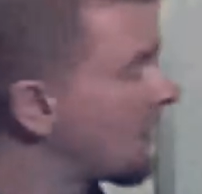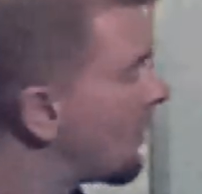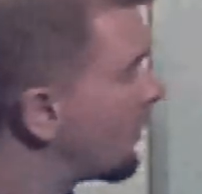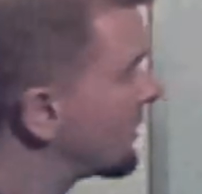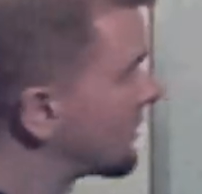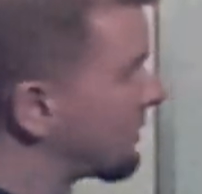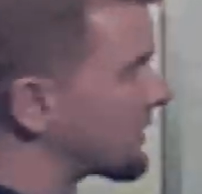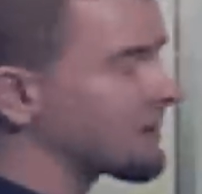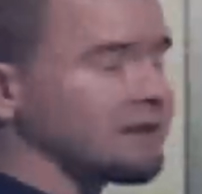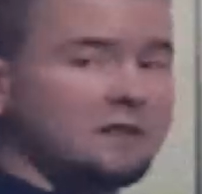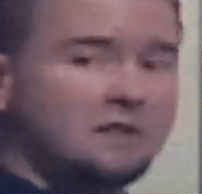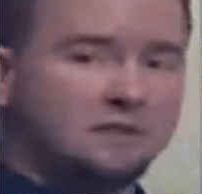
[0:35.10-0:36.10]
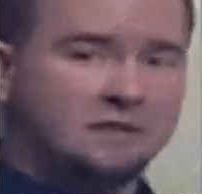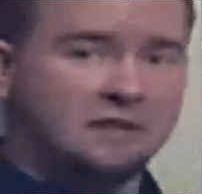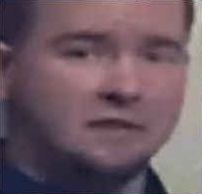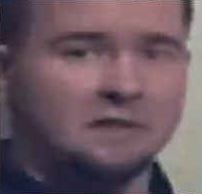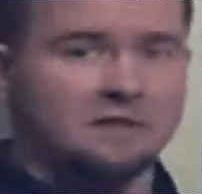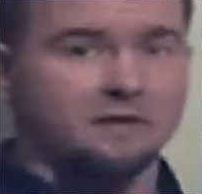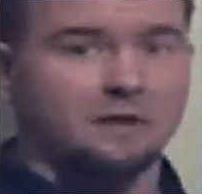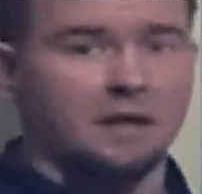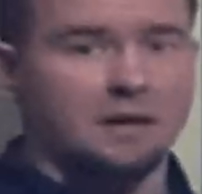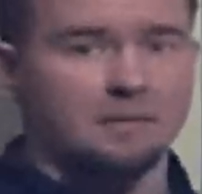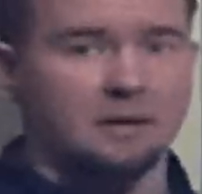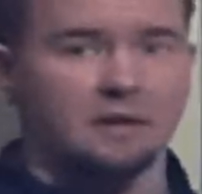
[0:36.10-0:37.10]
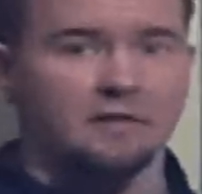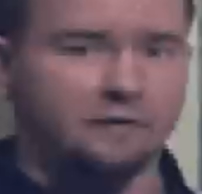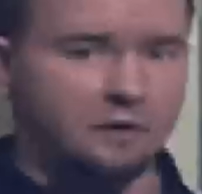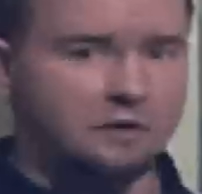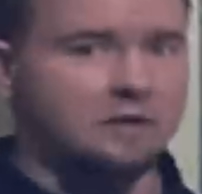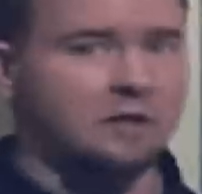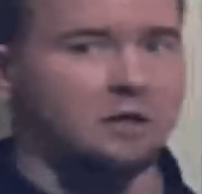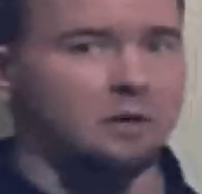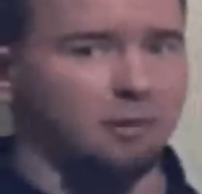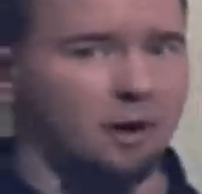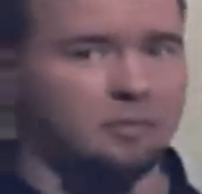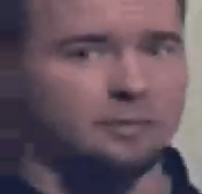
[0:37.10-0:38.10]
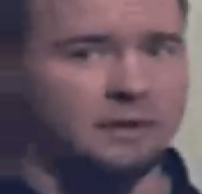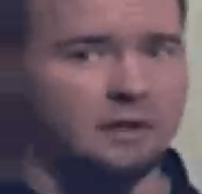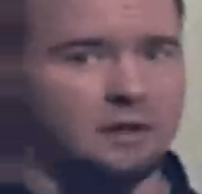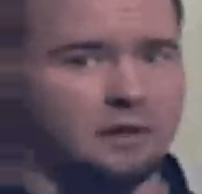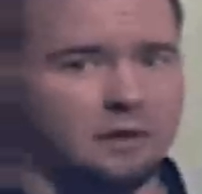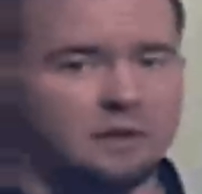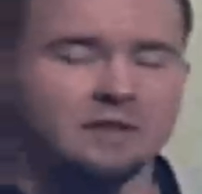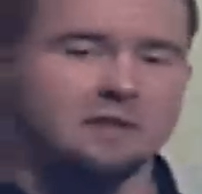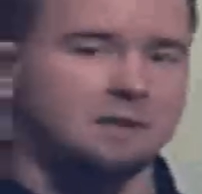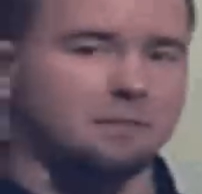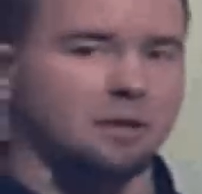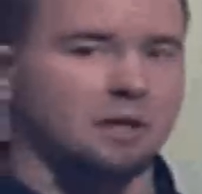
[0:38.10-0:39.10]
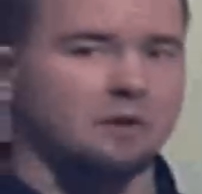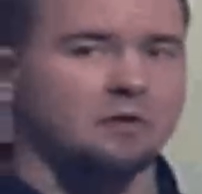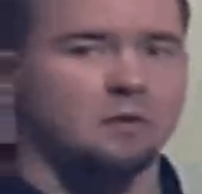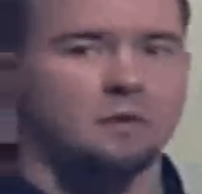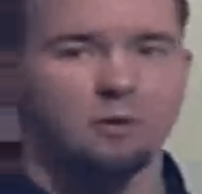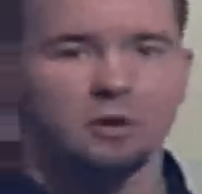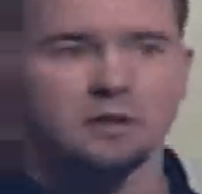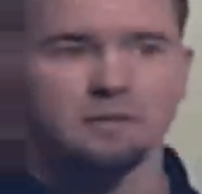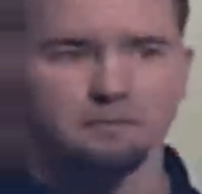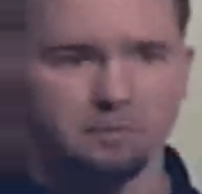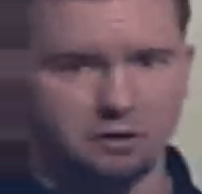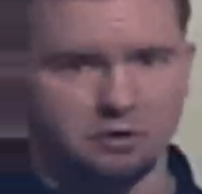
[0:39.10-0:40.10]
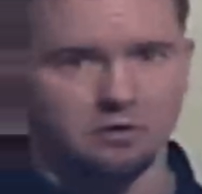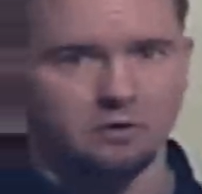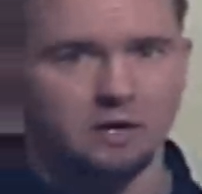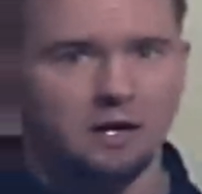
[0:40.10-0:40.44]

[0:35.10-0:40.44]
When you look at this defensive alignment, the first thing that you're probably going to notice is the players who are marked in blue.